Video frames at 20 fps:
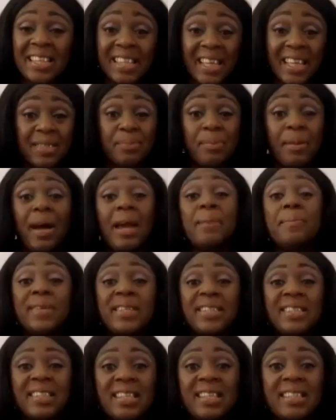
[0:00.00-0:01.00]
That's my
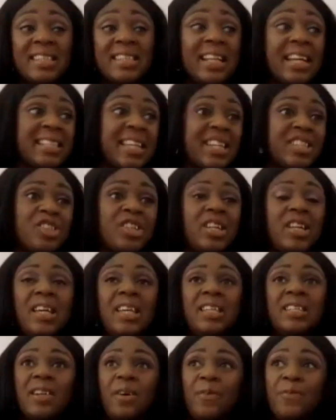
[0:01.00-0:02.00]
business, and that's actually
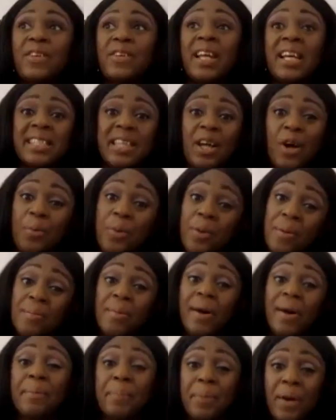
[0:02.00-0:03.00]
something that is helping
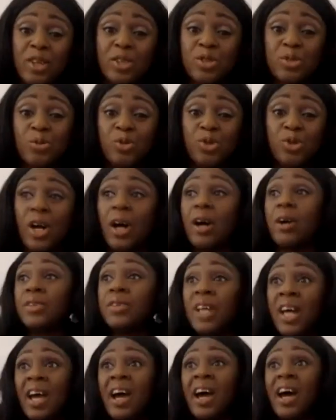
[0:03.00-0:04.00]
my personal child
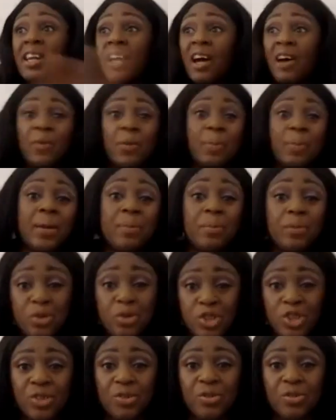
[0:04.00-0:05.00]
and other people's
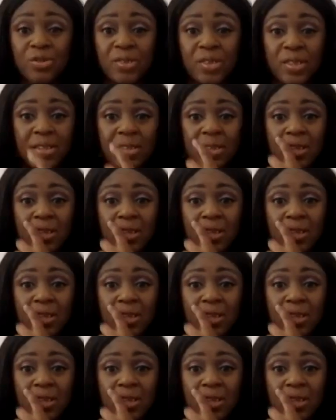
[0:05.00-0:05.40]
children.